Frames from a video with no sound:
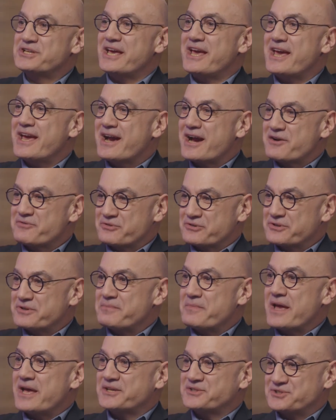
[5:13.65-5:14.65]
AI for the
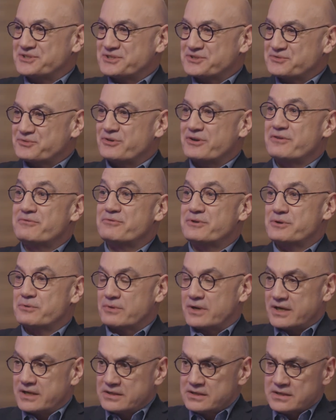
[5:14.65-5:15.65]
masses, for
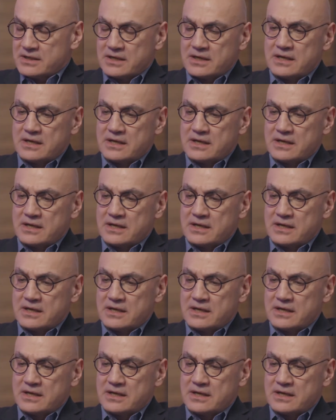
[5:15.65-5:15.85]
everyone.